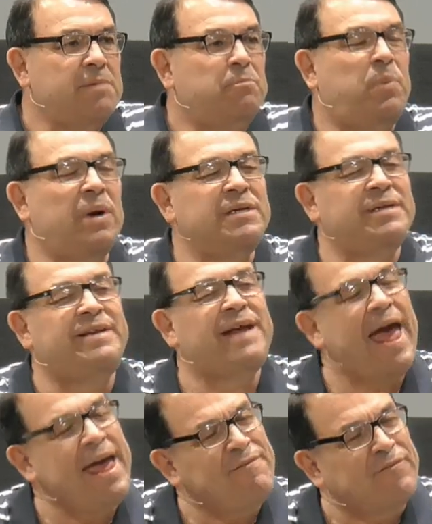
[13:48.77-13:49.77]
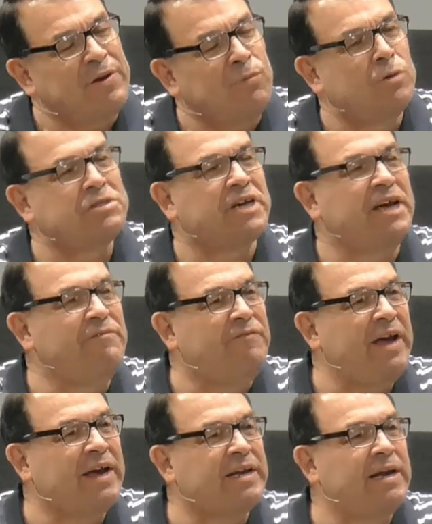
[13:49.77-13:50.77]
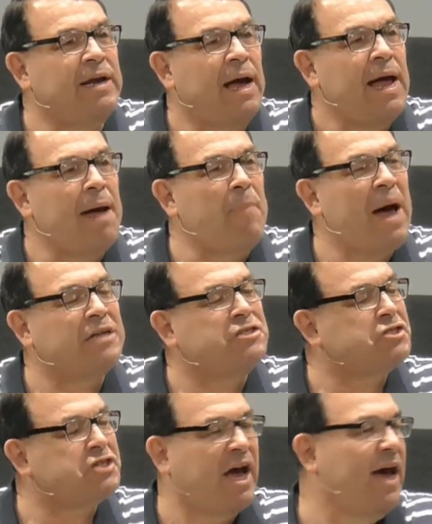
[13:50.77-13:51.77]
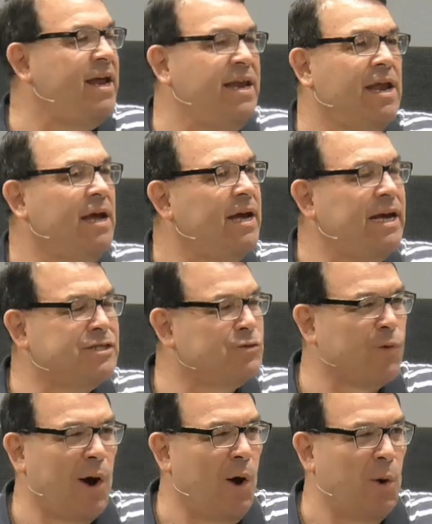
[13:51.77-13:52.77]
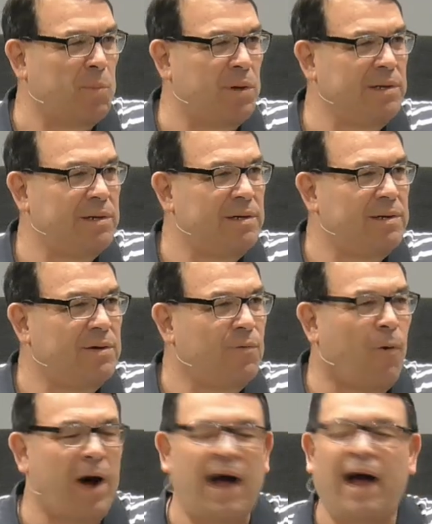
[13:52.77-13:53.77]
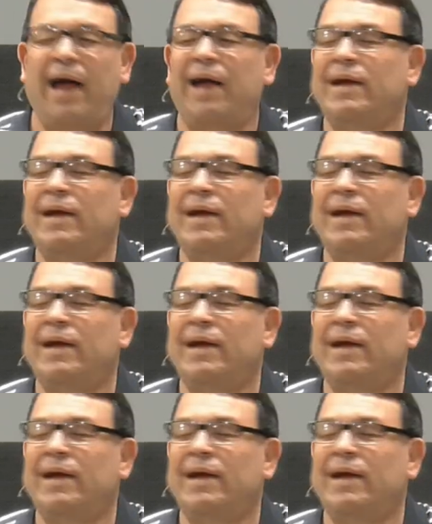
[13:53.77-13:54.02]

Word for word: But David was convicted about just cutting his robe. Why?